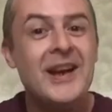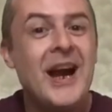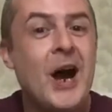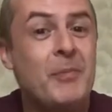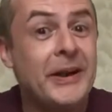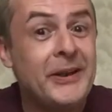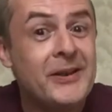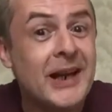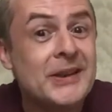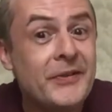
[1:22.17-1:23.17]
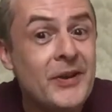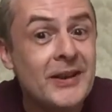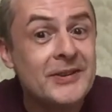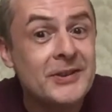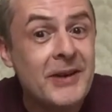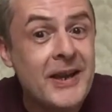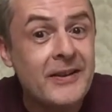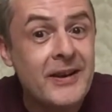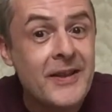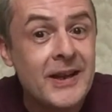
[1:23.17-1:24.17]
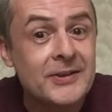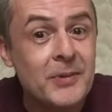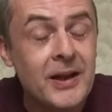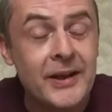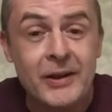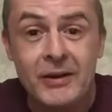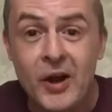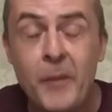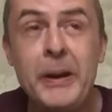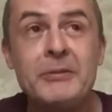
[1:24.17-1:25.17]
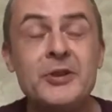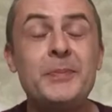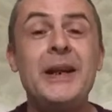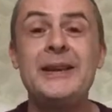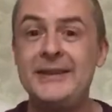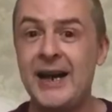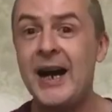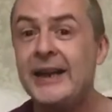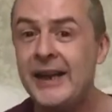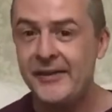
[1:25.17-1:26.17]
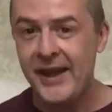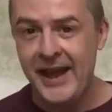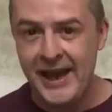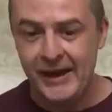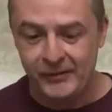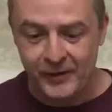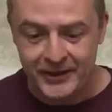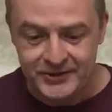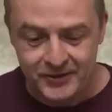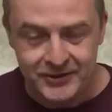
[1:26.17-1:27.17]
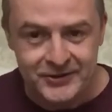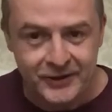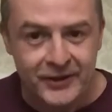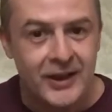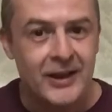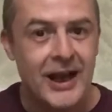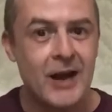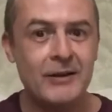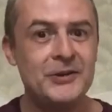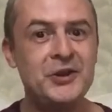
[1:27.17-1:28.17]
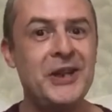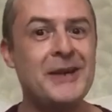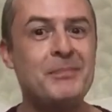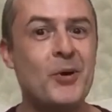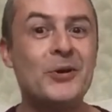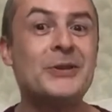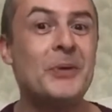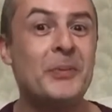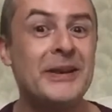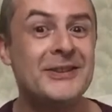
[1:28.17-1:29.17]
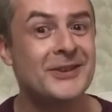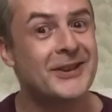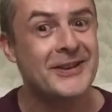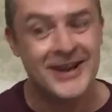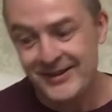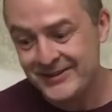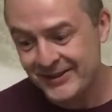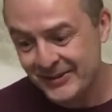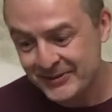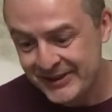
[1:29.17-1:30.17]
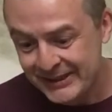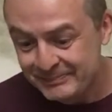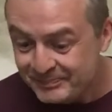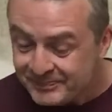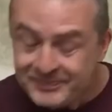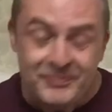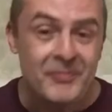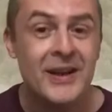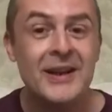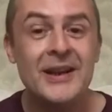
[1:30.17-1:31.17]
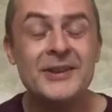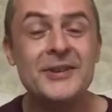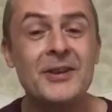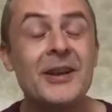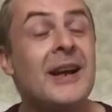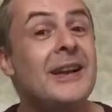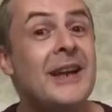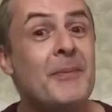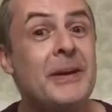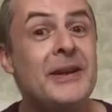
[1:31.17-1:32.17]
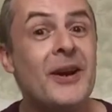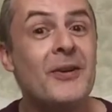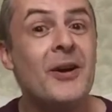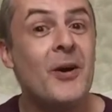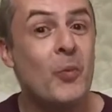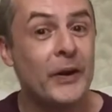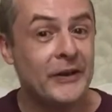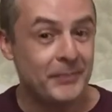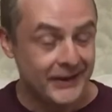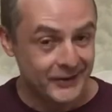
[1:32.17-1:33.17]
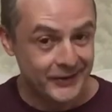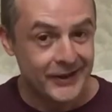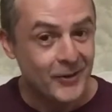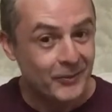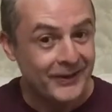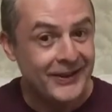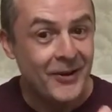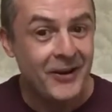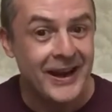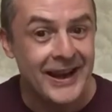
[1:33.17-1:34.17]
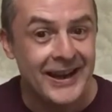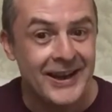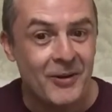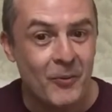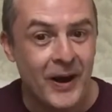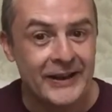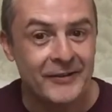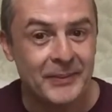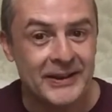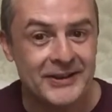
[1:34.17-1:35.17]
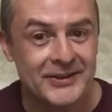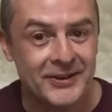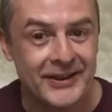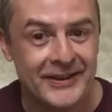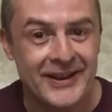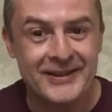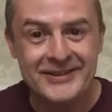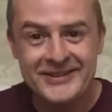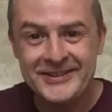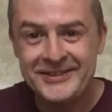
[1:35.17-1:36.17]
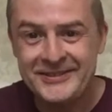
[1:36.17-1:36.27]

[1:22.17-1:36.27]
How about you guys? Have you had to do anything like that as well? I know a lot of people have just been like dyeing their hair and all that sort of stuff out of sheer boredom at being stuck in the house the whole time. So let me know what you've been doing with your hair while you've been stuck in the house.